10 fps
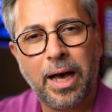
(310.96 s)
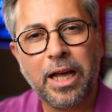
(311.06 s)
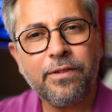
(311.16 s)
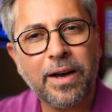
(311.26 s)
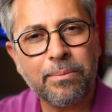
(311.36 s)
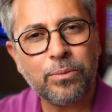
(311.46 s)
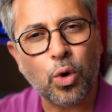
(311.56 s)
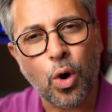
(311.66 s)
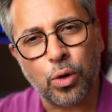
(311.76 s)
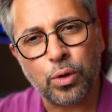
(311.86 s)
And if I'm
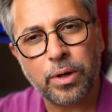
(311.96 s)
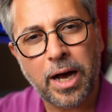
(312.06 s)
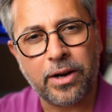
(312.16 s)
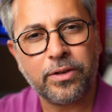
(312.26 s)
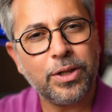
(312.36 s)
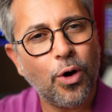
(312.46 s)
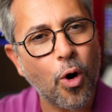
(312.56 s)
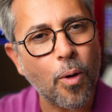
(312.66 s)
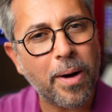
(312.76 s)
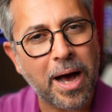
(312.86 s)
wrong, I really
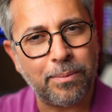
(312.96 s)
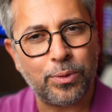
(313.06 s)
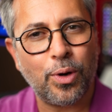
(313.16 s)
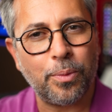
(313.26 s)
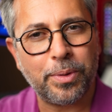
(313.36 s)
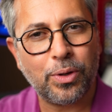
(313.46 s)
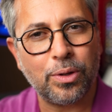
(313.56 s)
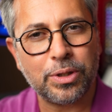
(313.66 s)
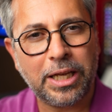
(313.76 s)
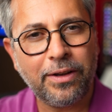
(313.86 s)
hope I'm wrong,
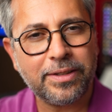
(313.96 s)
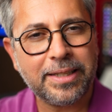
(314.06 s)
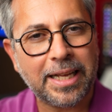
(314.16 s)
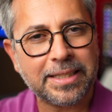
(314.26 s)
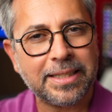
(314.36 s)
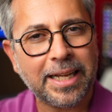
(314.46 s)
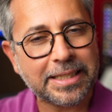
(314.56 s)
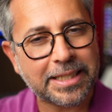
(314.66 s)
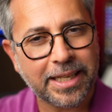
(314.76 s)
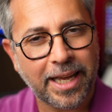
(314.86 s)
because if that's
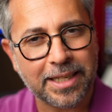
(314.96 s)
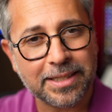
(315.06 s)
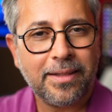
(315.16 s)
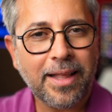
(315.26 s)
not the case,